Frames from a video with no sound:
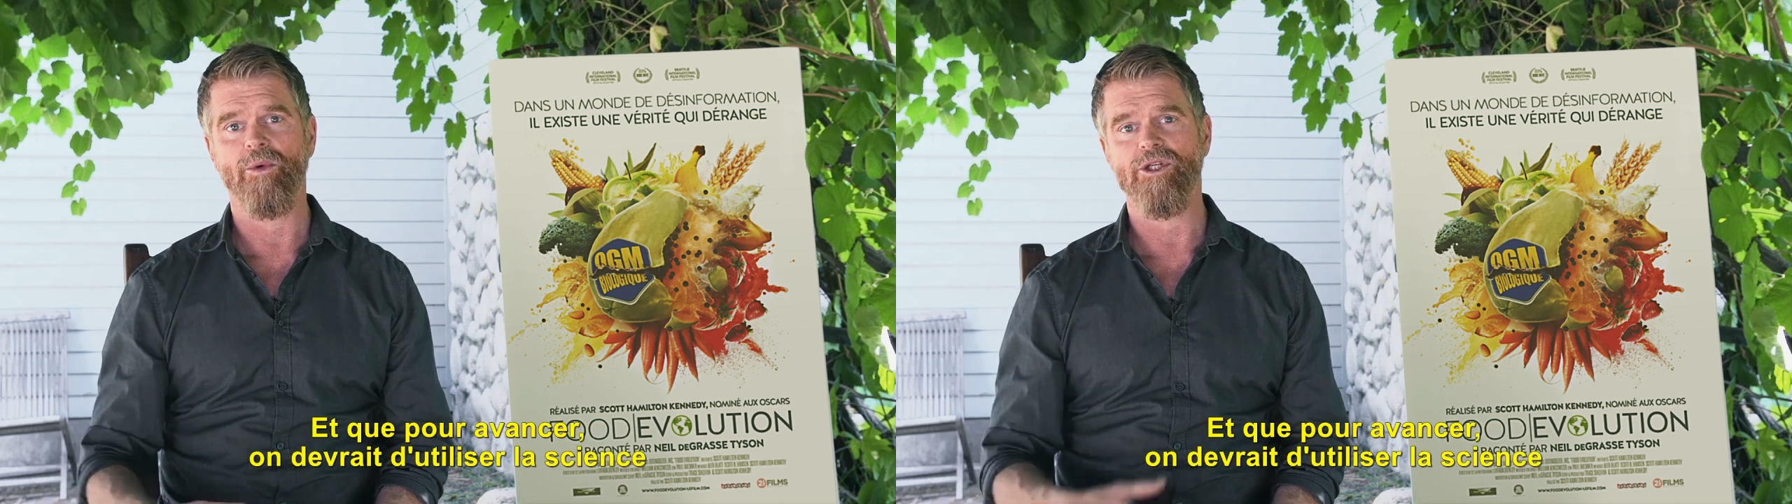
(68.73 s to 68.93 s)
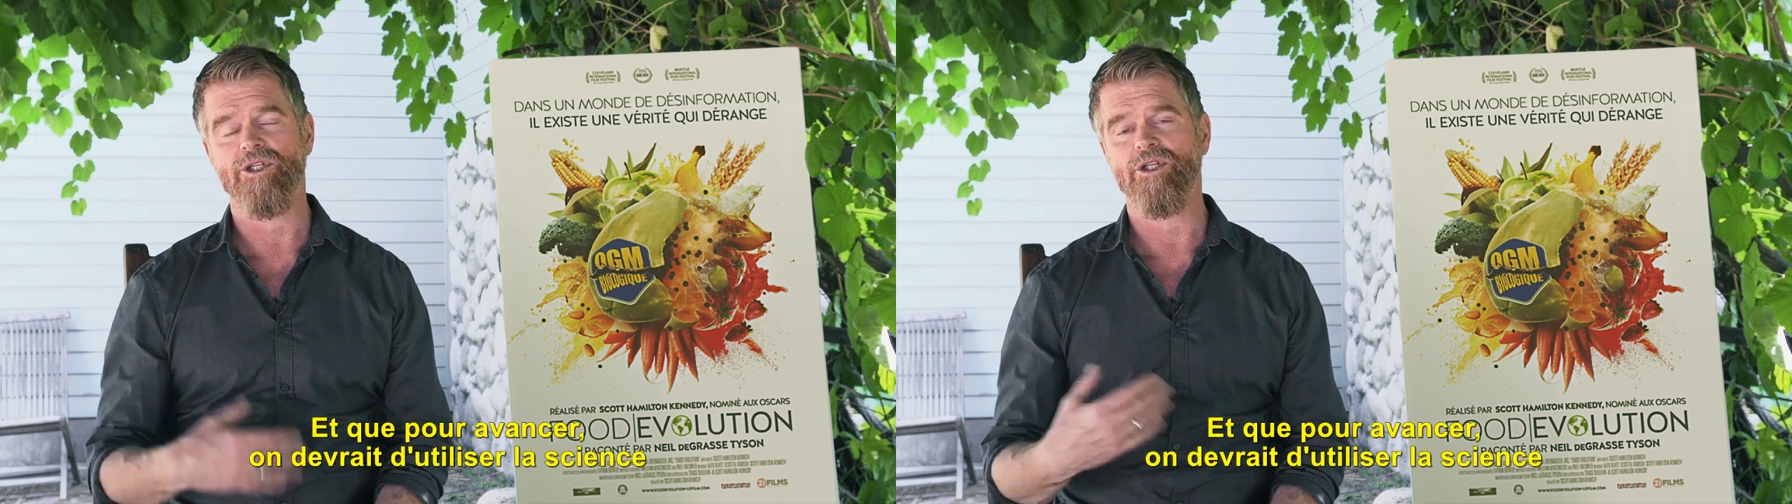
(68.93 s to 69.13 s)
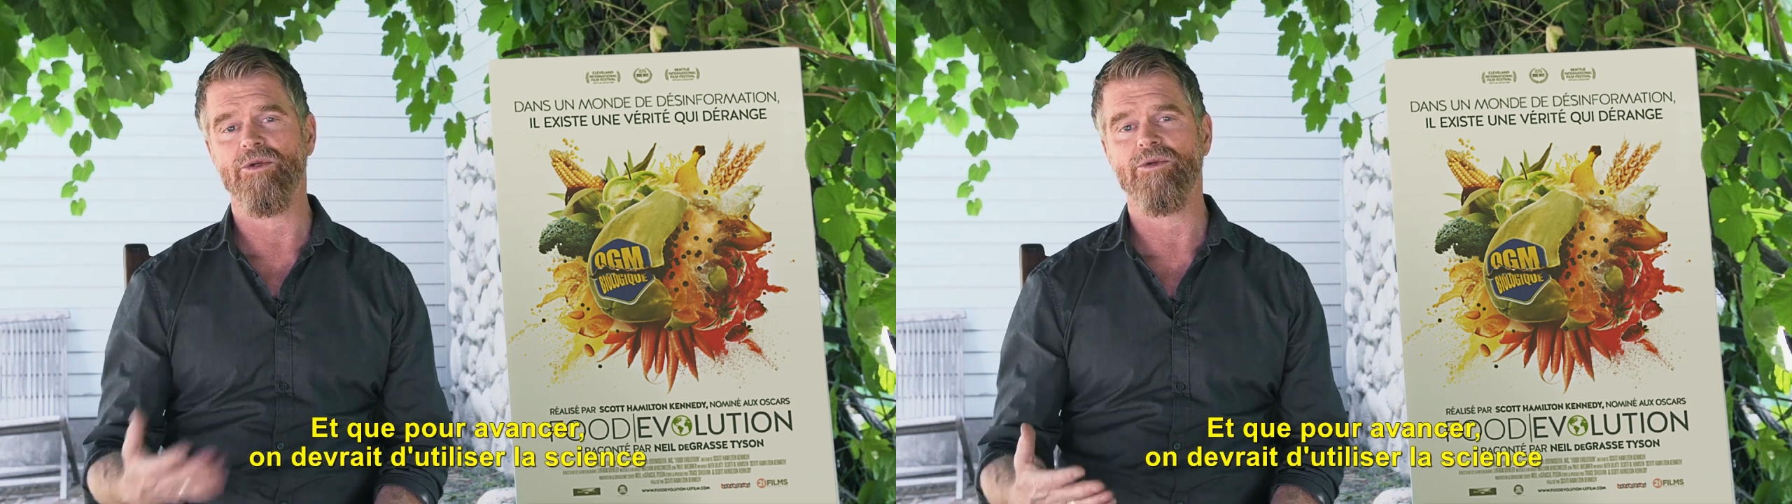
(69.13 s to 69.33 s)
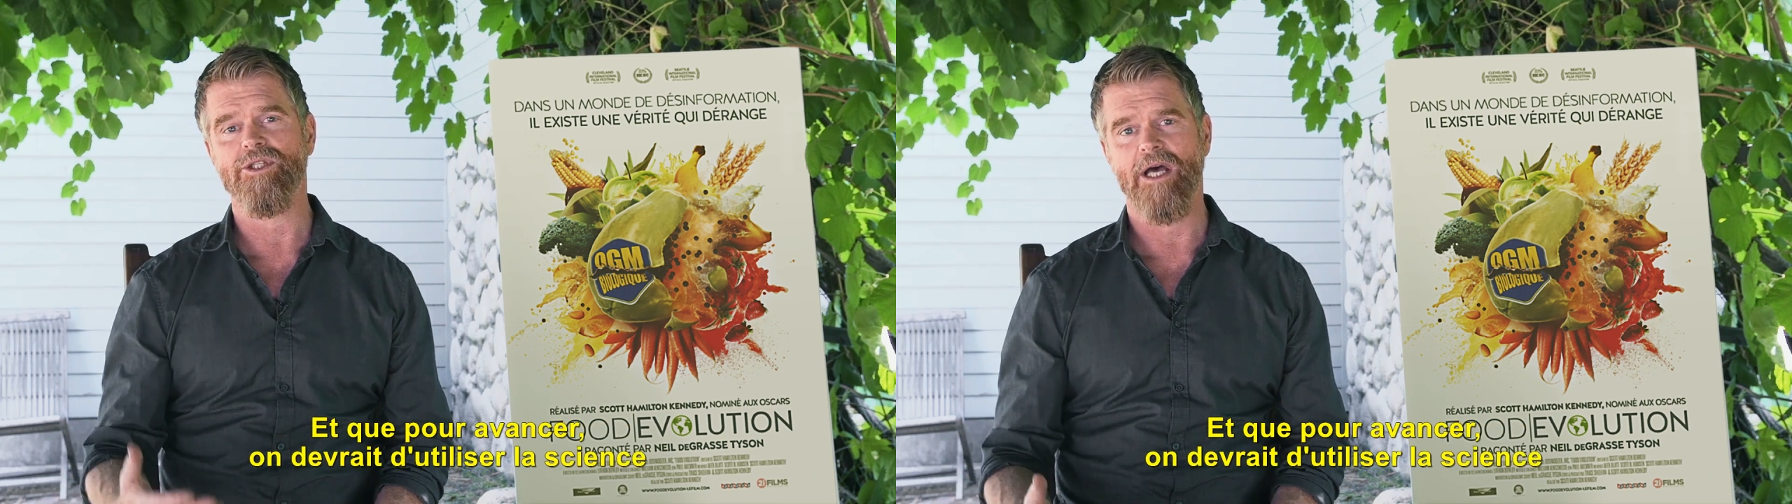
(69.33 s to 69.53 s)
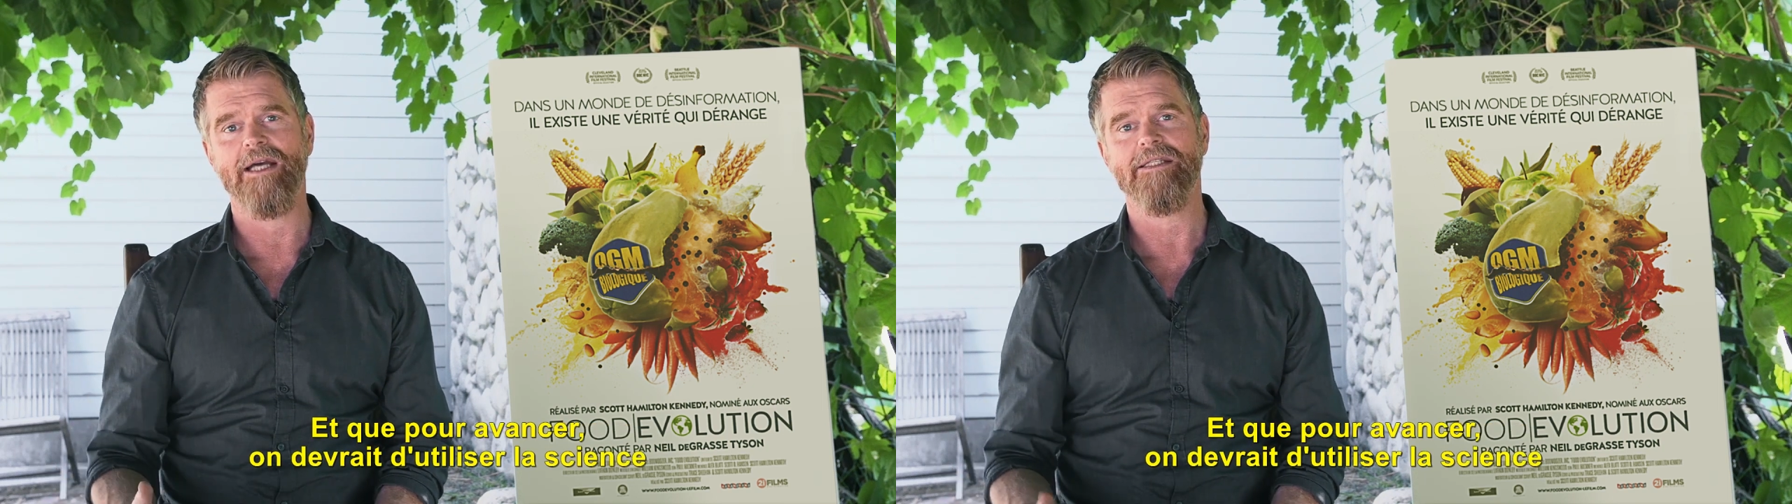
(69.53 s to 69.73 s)
we should use
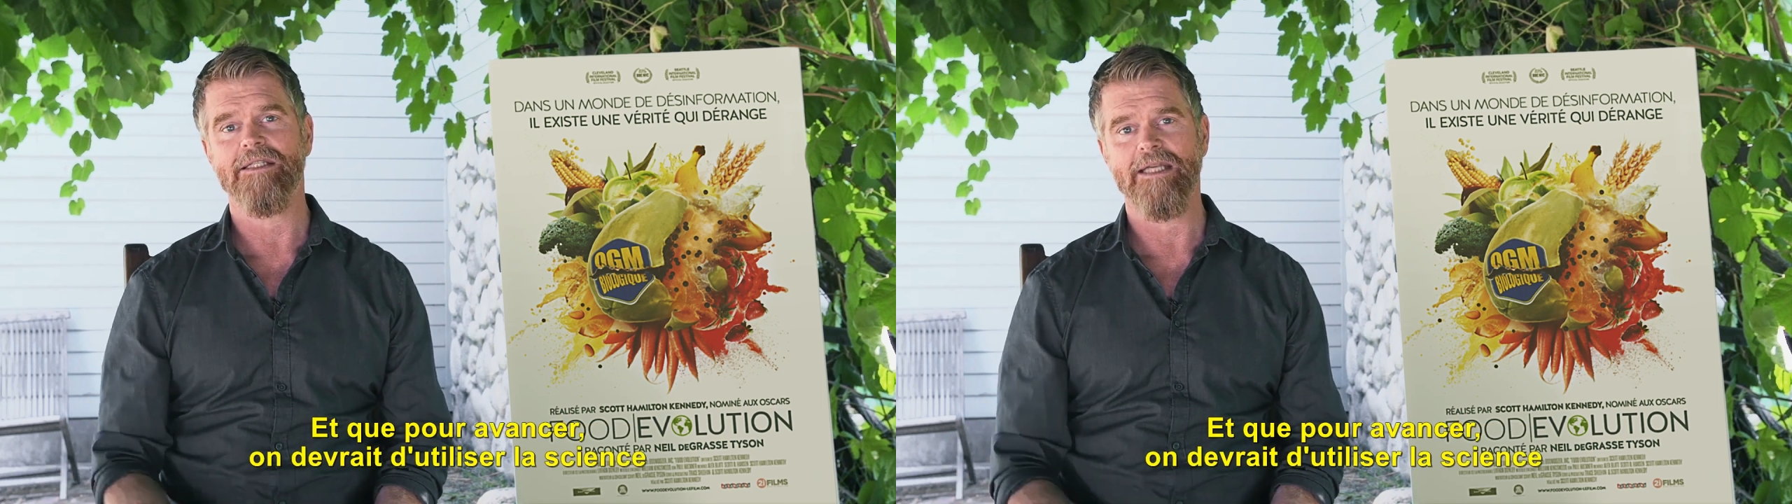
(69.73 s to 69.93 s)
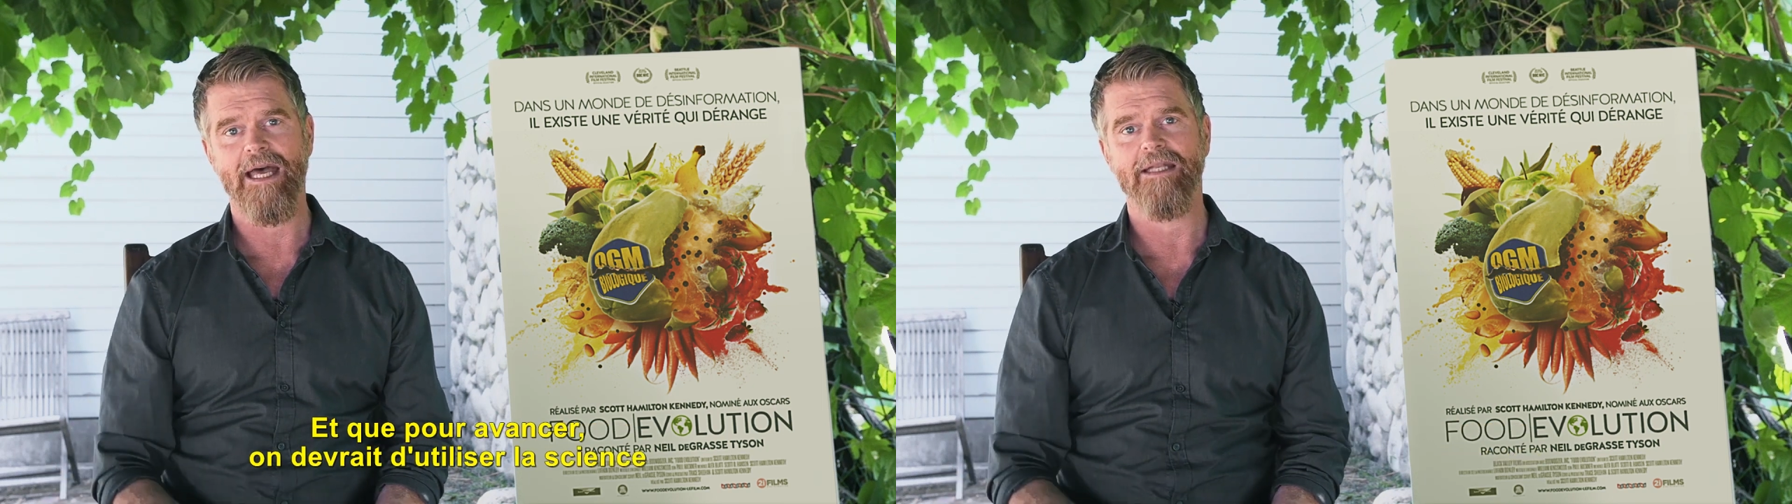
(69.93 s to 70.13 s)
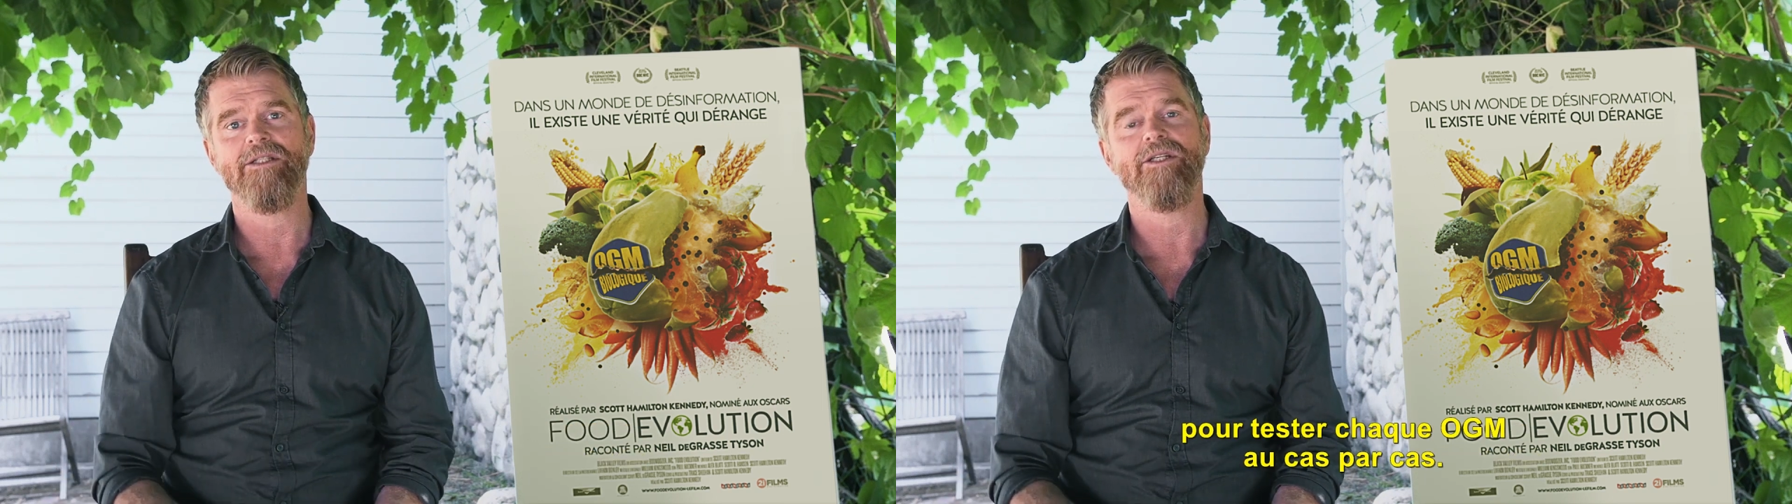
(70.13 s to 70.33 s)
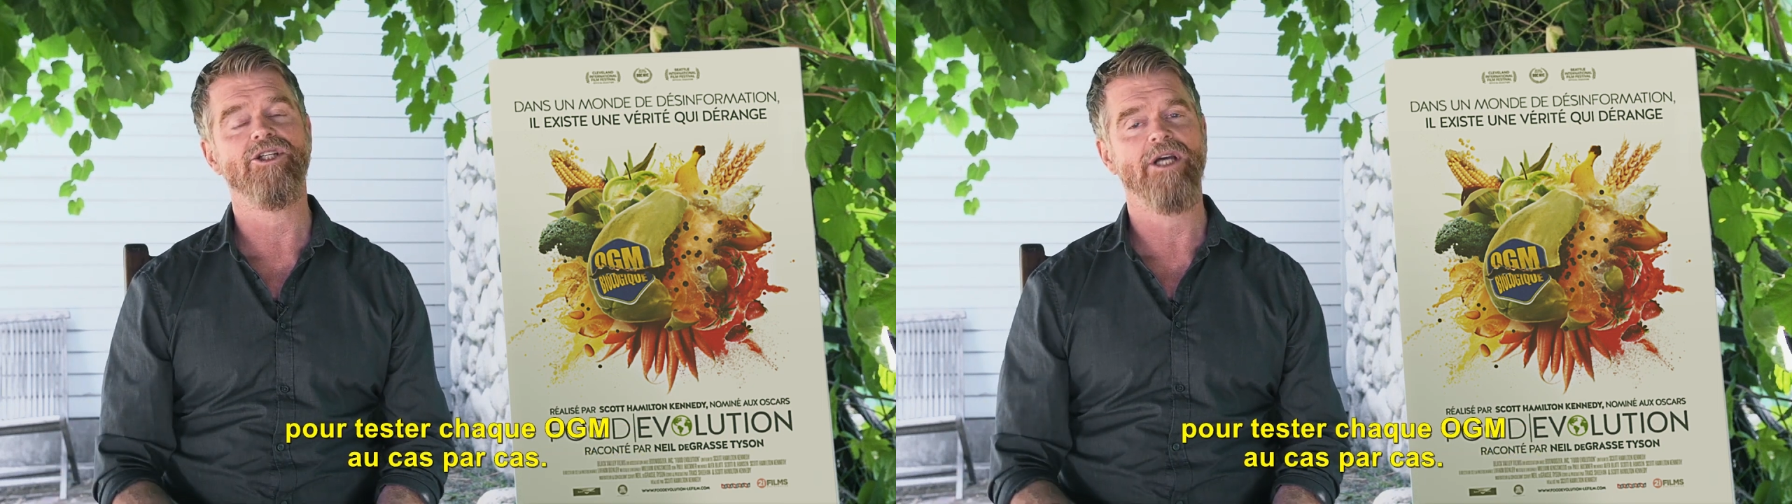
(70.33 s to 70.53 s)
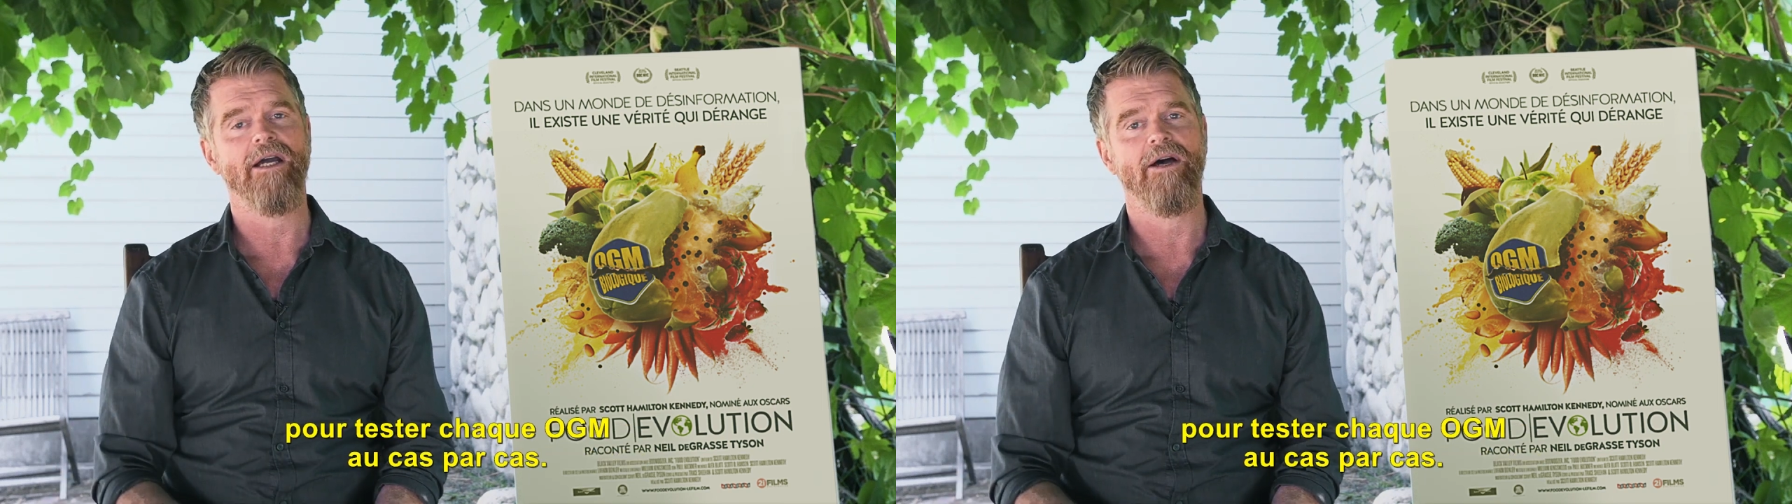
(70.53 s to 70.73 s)
science again to check